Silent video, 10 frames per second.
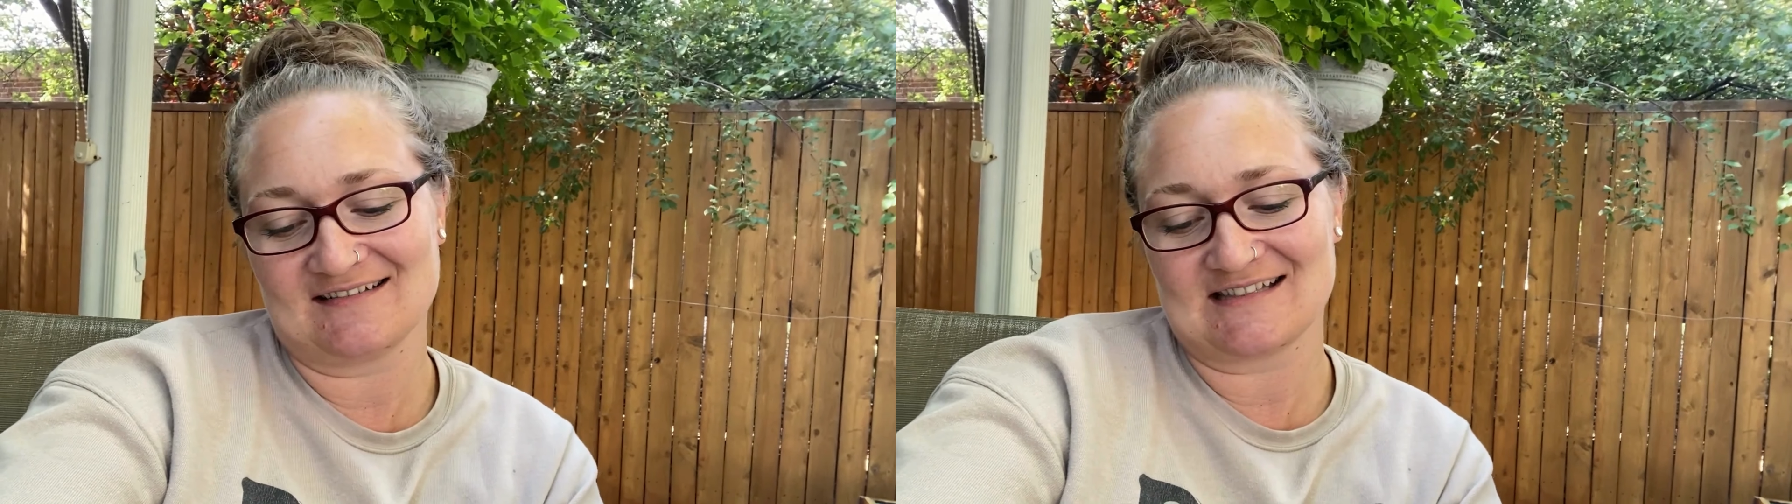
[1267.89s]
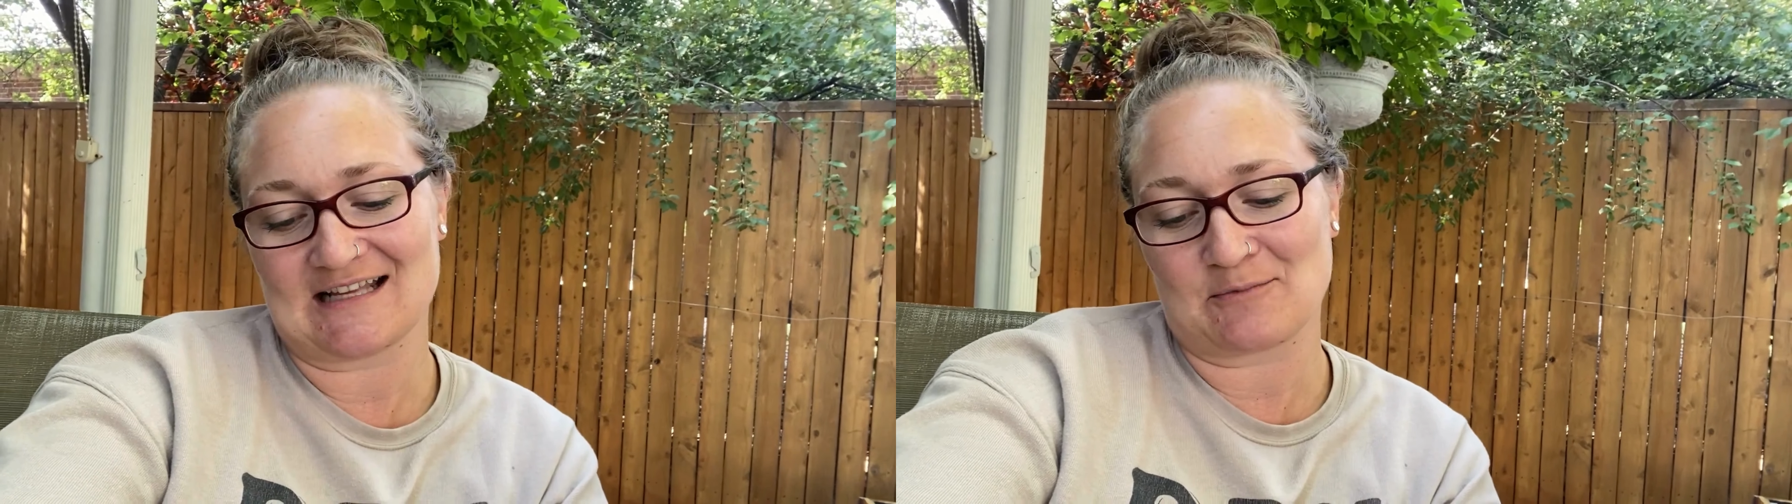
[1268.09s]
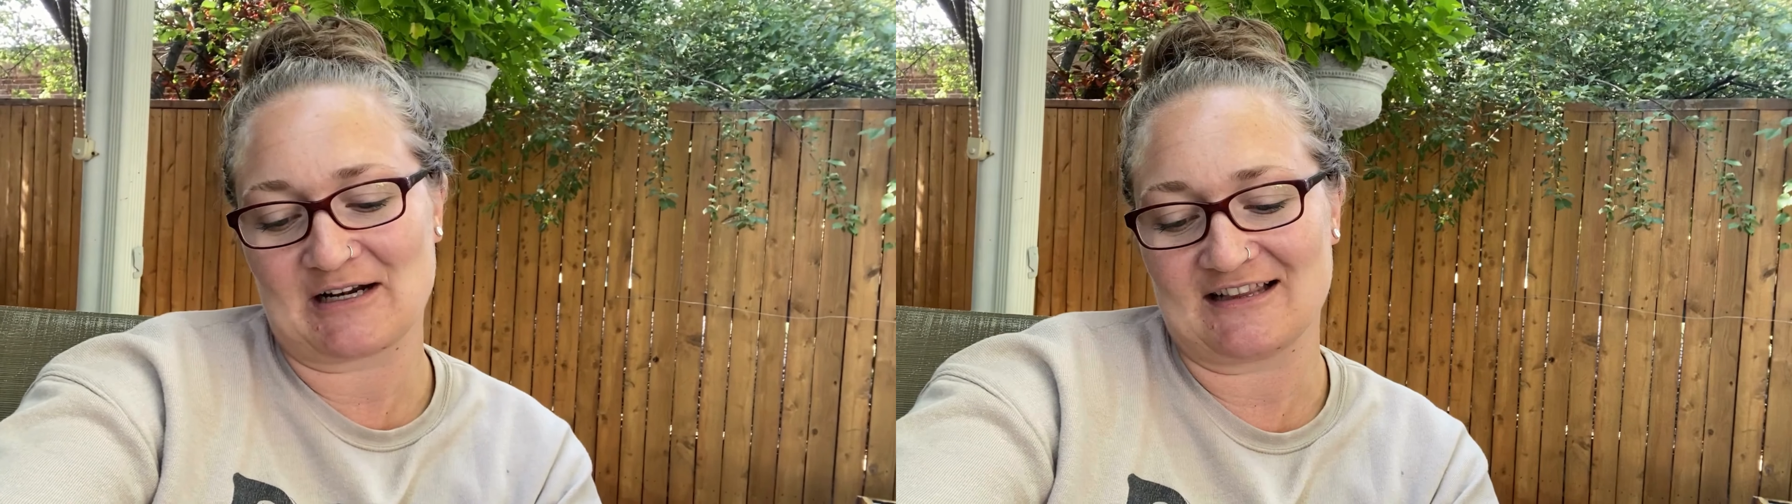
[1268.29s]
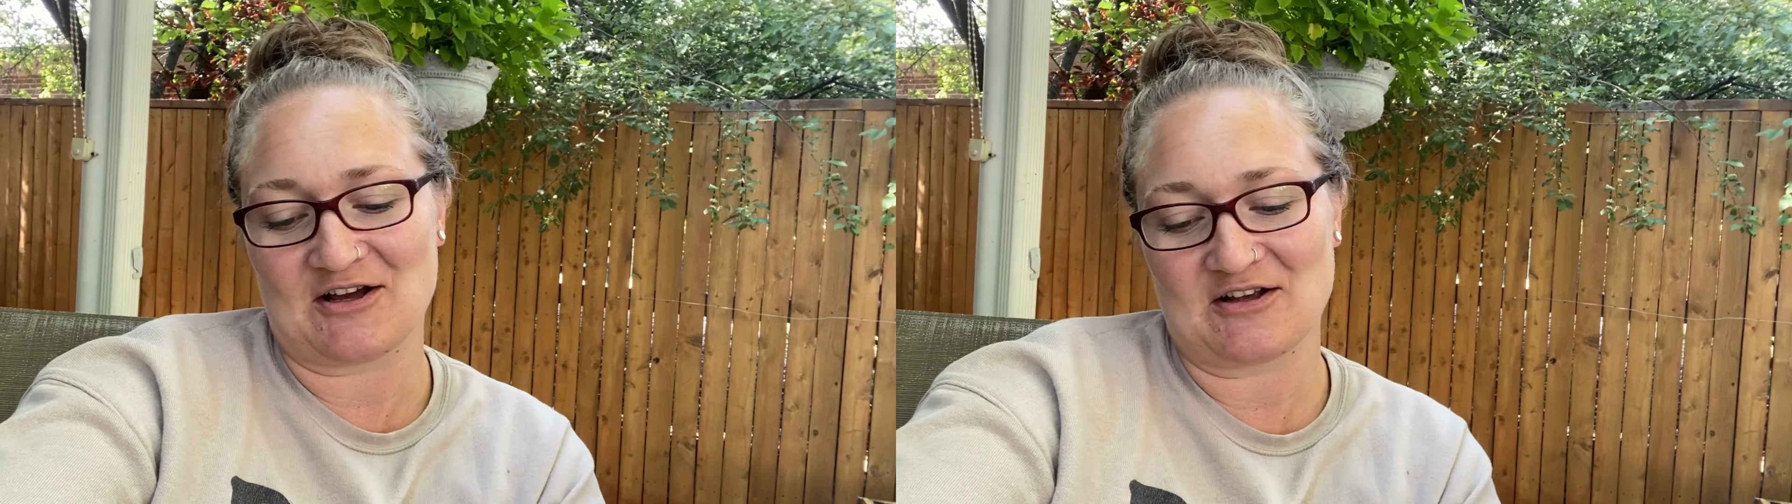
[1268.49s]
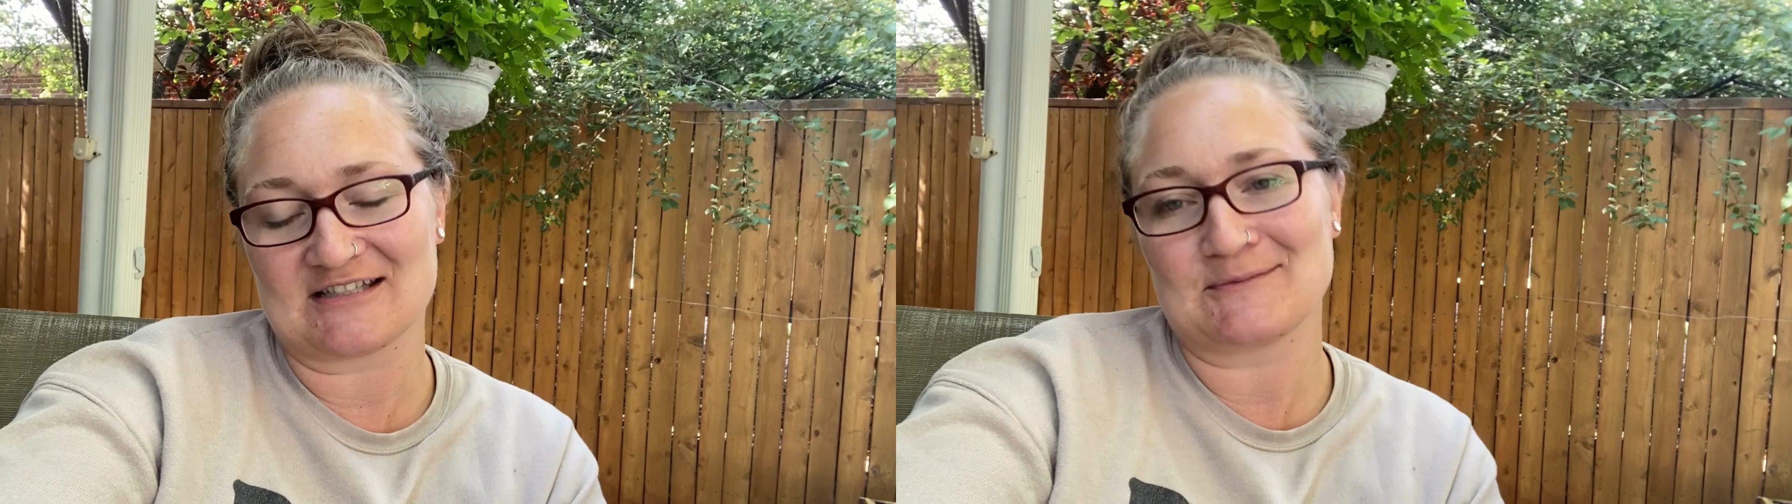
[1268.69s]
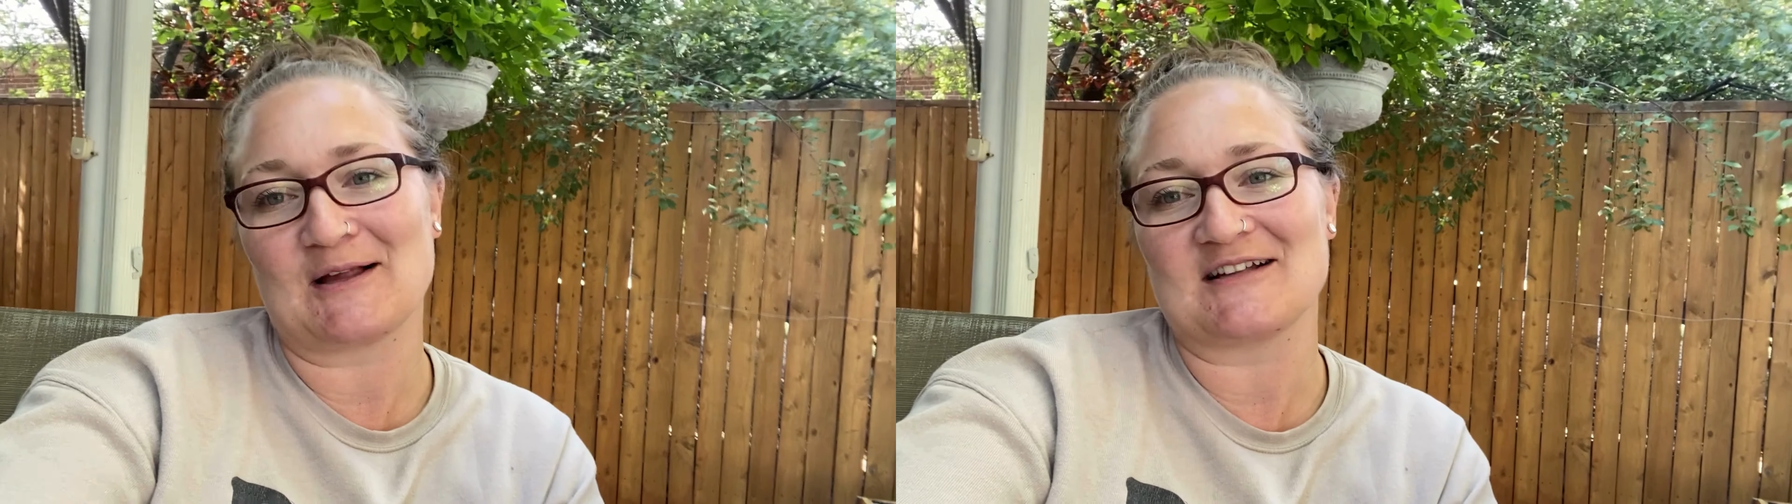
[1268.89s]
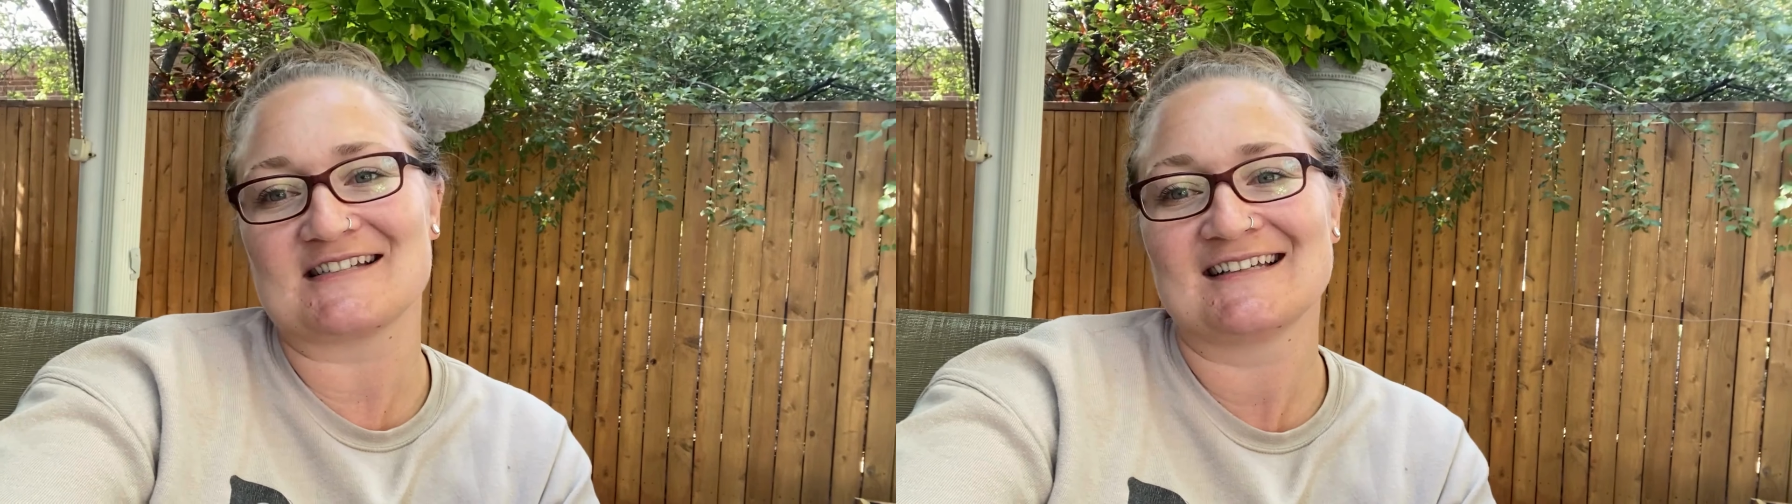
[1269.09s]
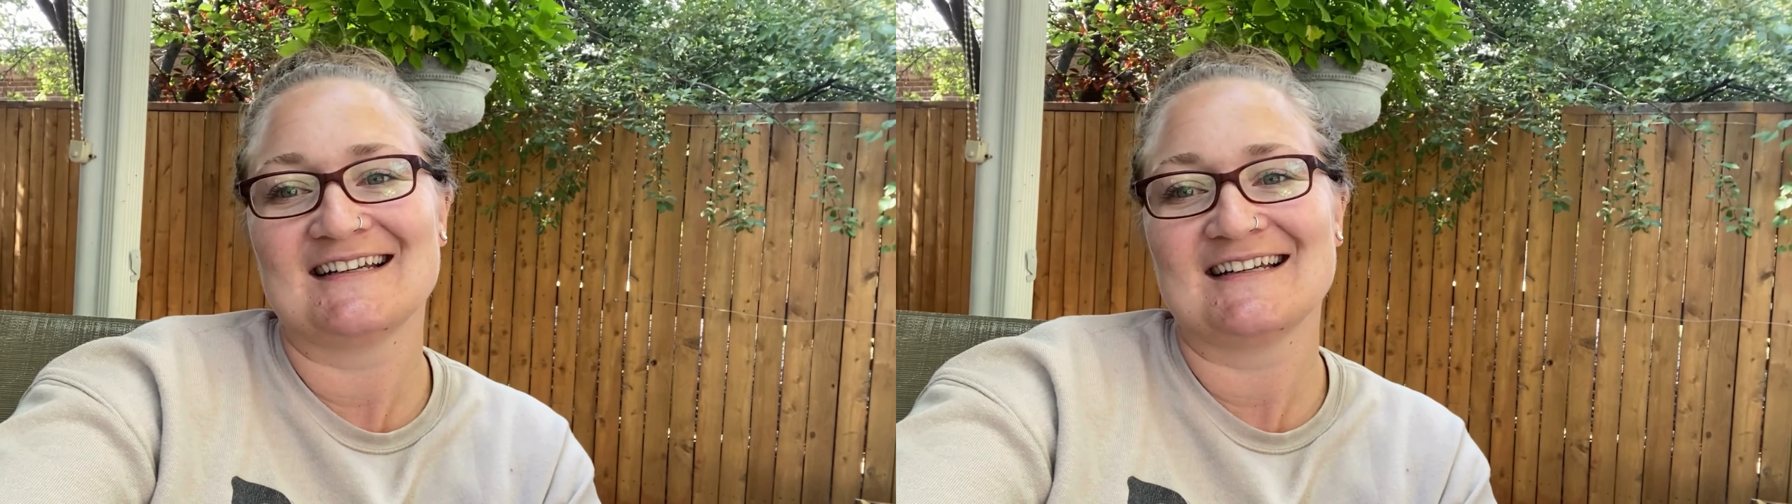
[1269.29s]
celebrating the Haustblot.